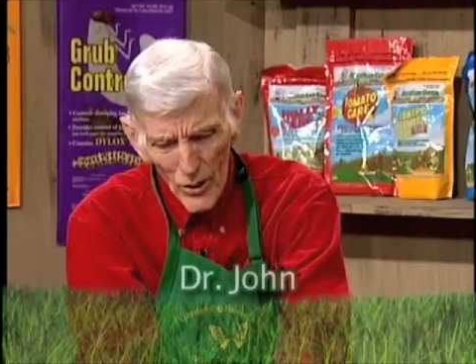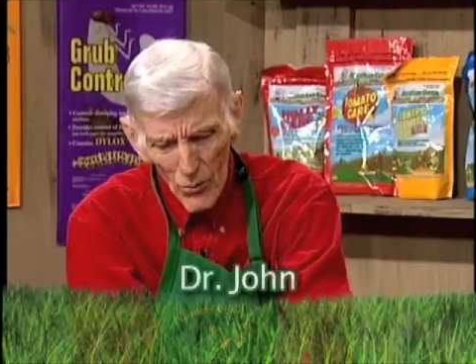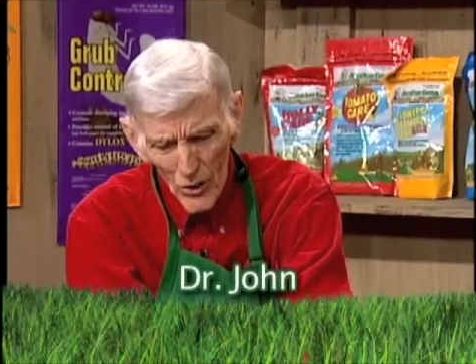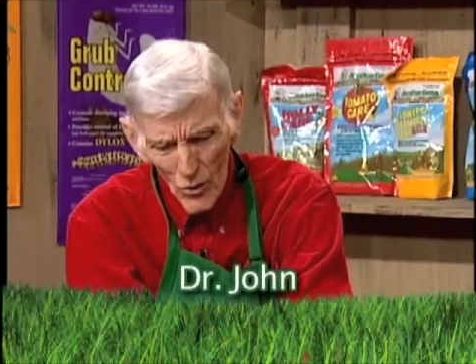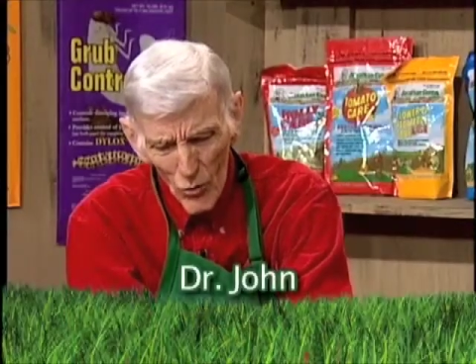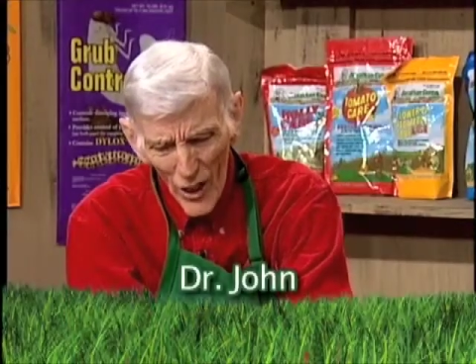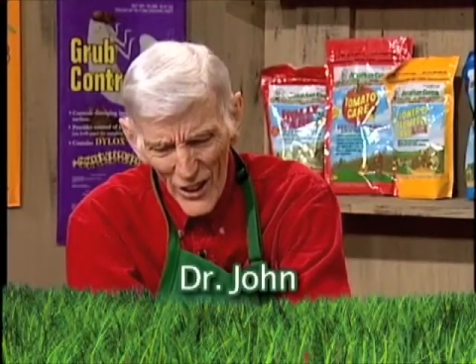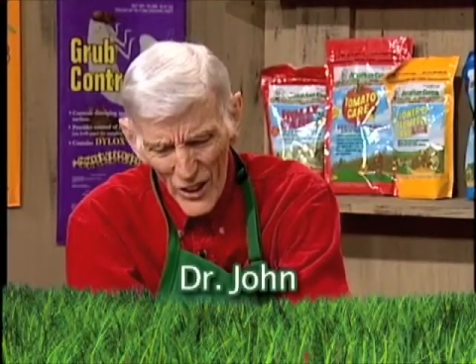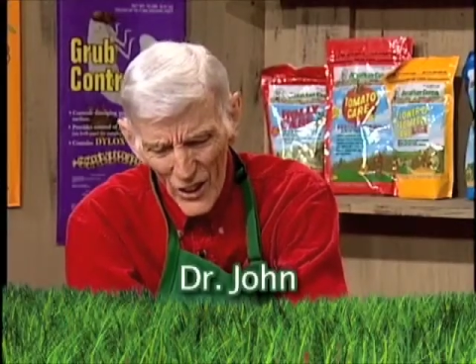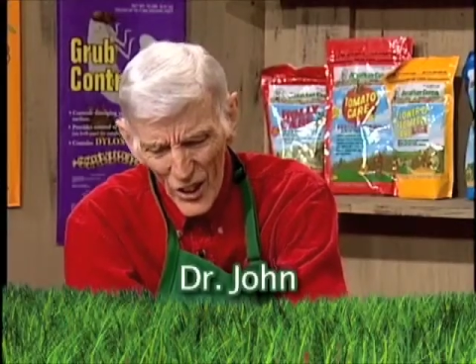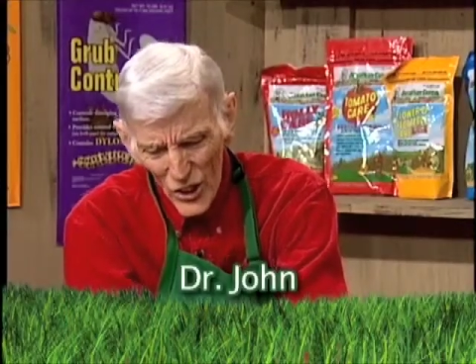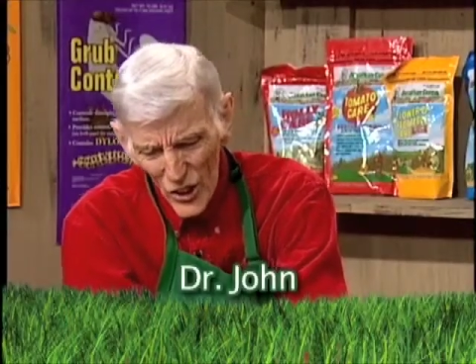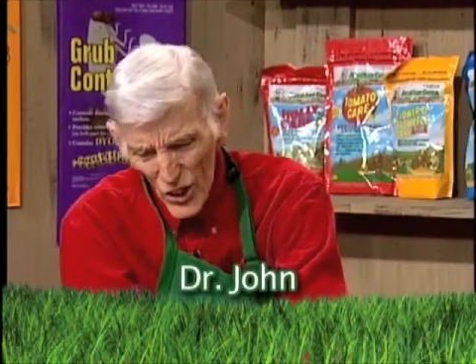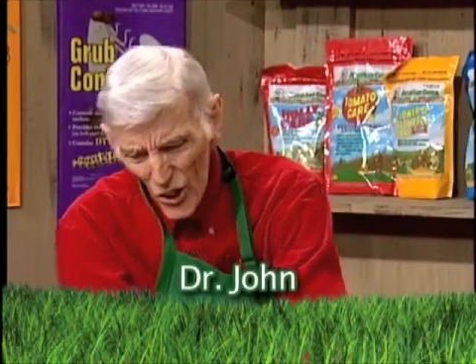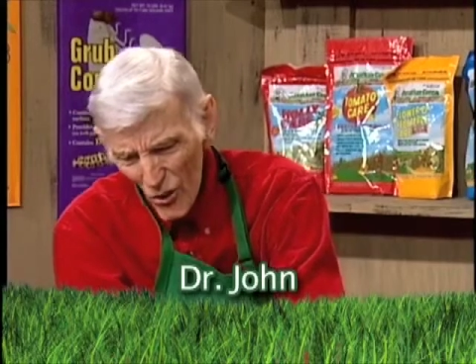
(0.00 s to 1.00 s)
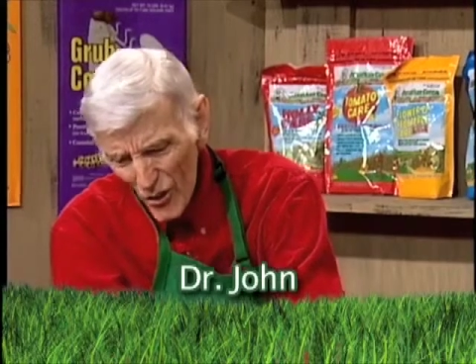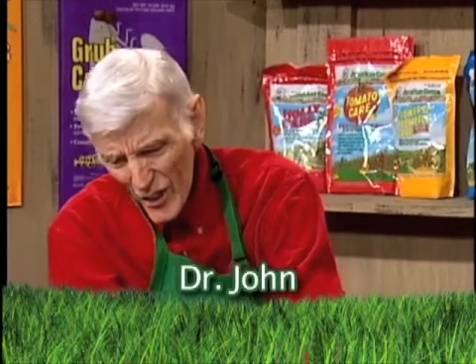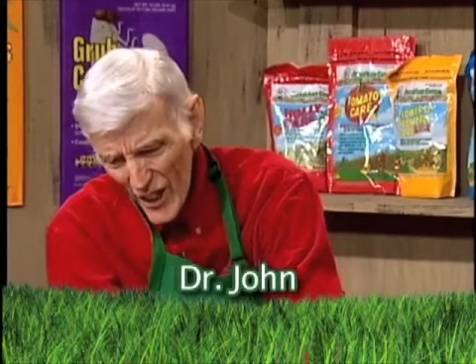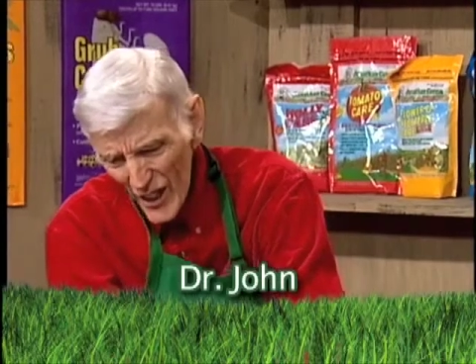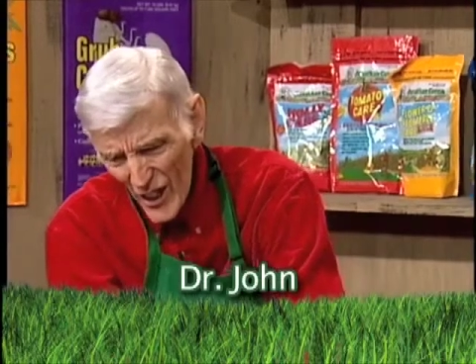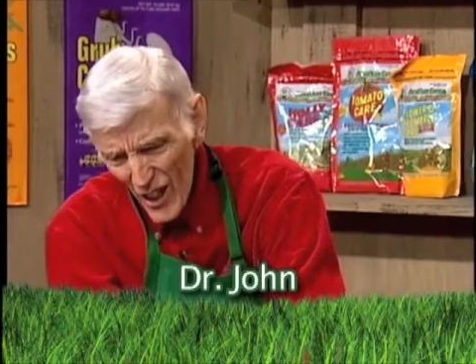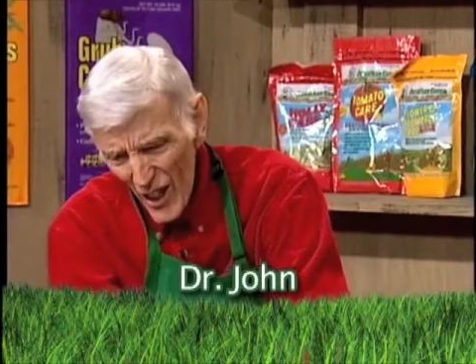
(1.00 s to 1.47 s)
somebody's watching the show and
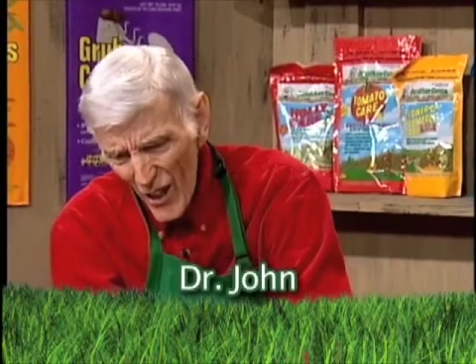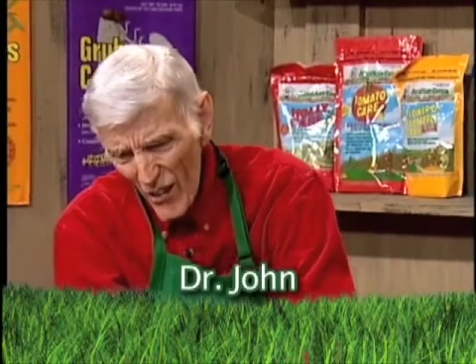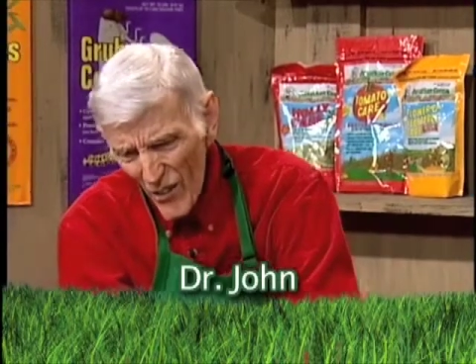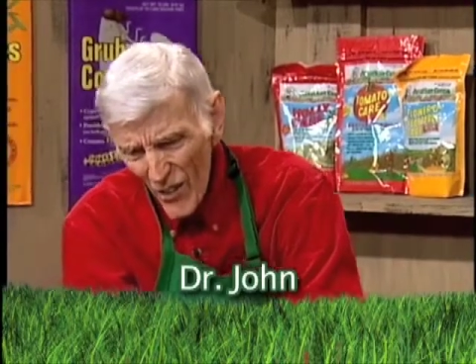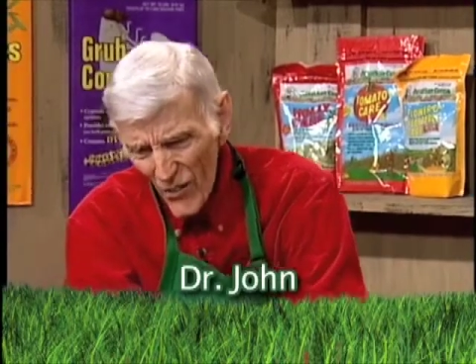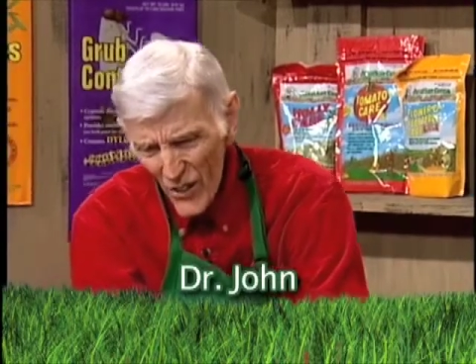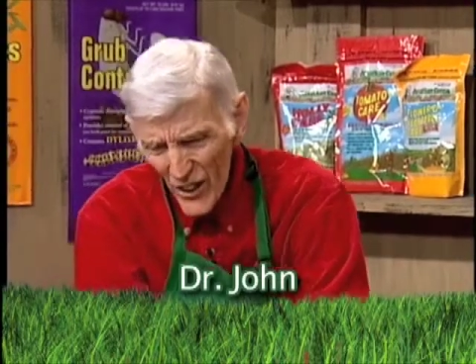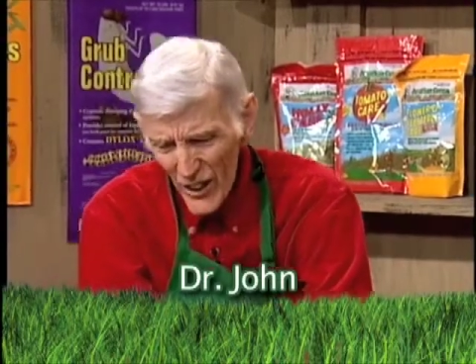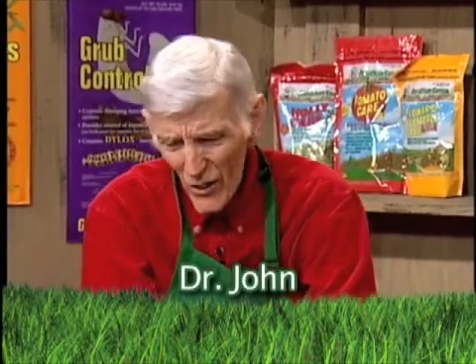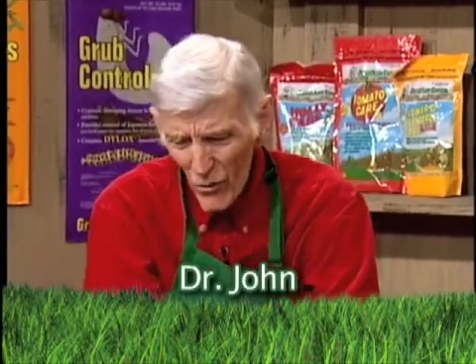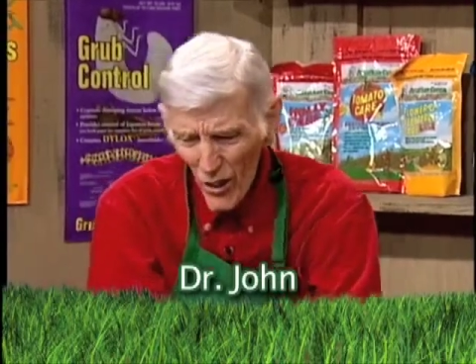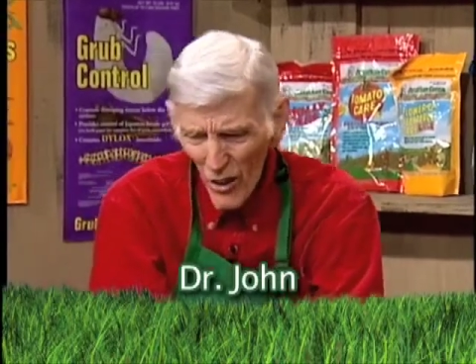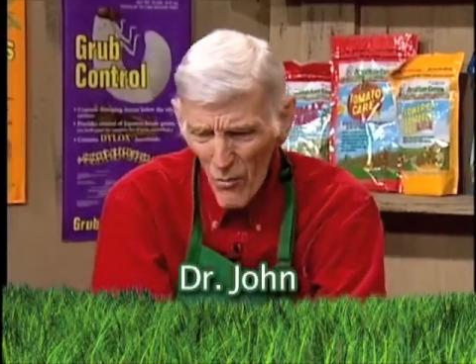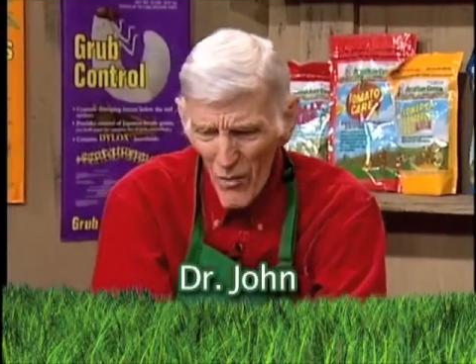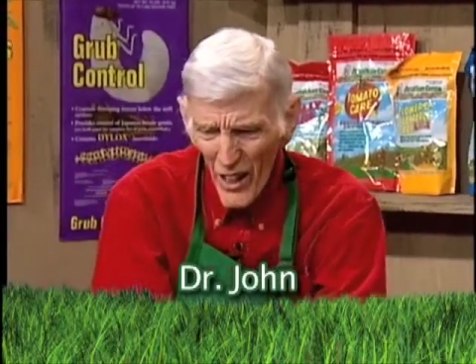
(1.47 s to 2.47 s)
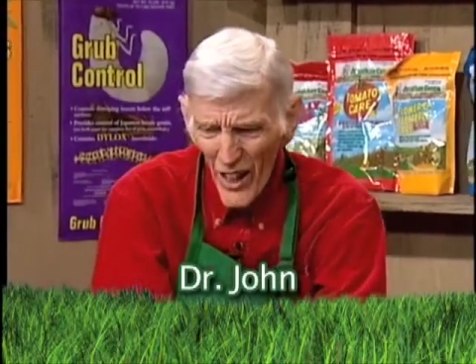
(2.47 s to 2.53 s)
they they're thinking, well,